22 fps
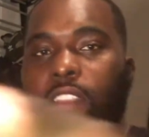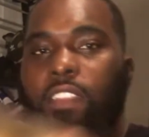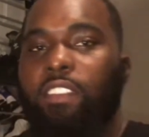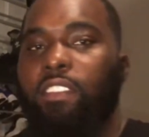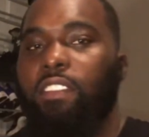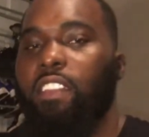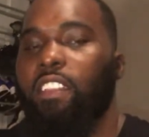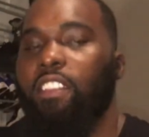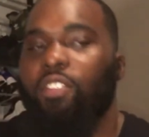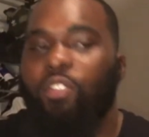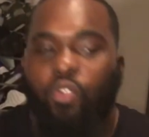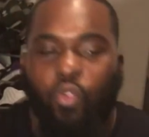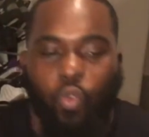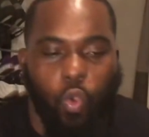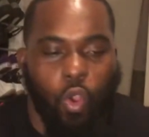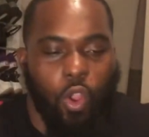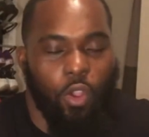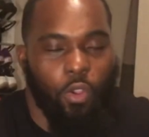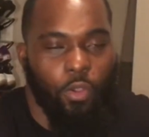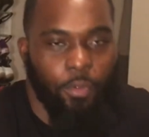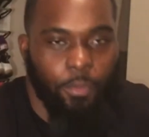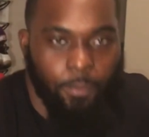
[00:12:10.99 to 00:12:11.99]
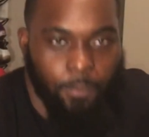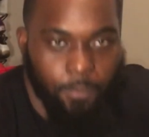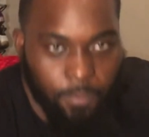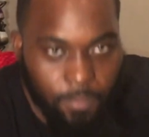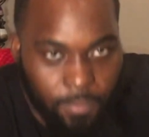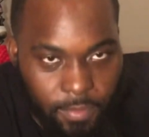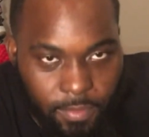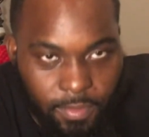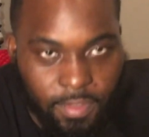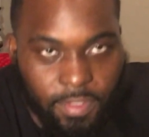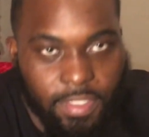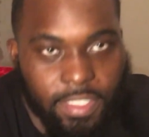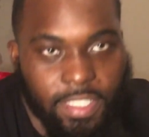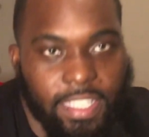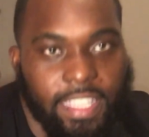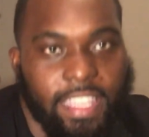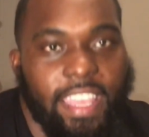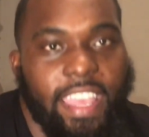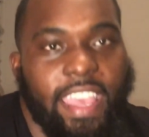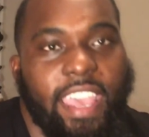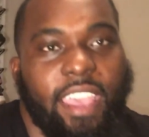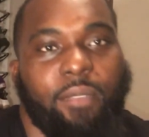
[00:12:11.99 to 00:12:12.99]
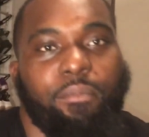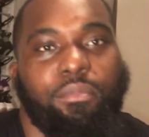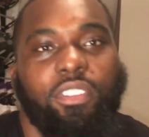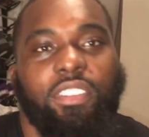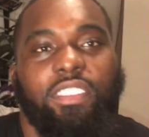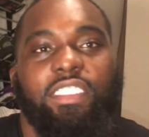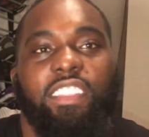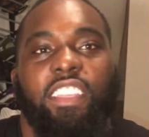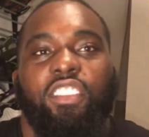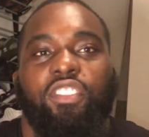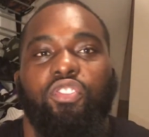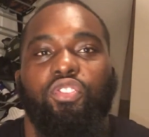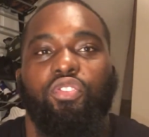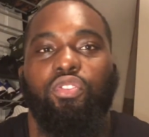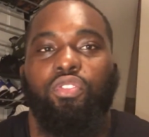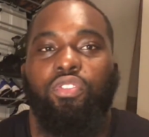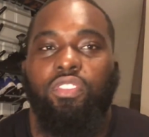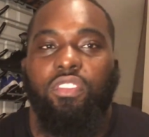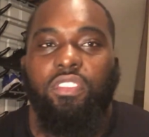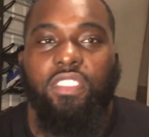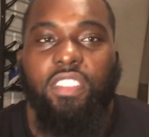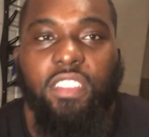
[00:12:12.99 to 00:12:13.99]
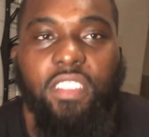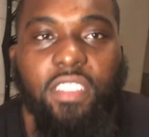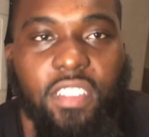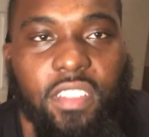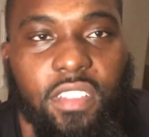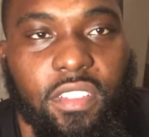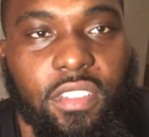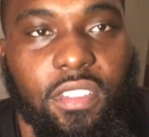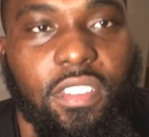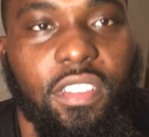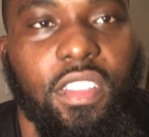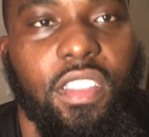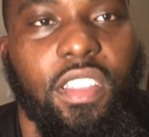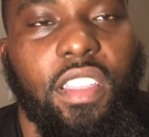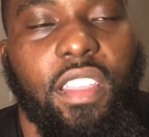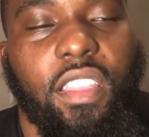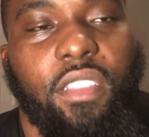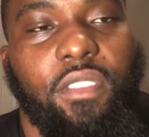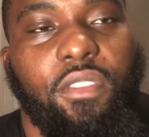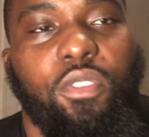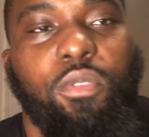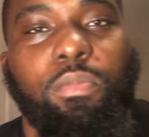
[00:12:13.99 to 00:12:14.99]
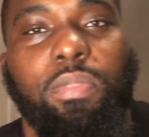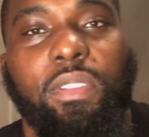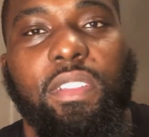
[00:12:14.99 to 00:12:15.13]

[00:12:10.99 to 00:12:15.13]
Stay strong. Abra Saint Just. If you